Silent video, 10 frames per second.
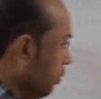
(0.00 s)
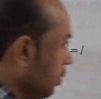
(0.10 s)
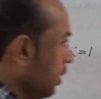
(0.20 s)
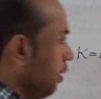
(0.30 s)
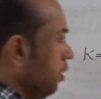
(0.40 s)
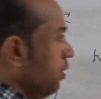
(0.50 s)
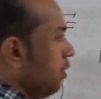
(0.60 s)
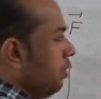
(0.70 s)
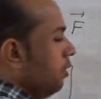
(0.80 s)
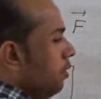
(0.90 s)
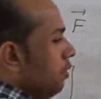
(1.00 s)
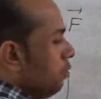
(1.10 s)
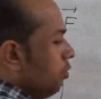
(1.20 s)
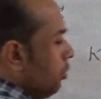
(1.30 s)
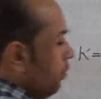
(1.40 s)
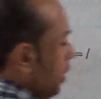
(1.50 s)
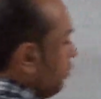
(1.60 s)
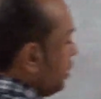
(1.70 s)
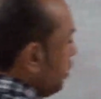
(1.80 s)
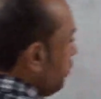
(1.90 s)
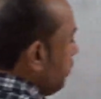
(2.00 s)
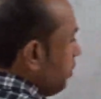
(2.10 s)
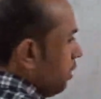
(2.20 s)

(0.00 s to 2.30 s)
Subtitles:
Okay. So we have seen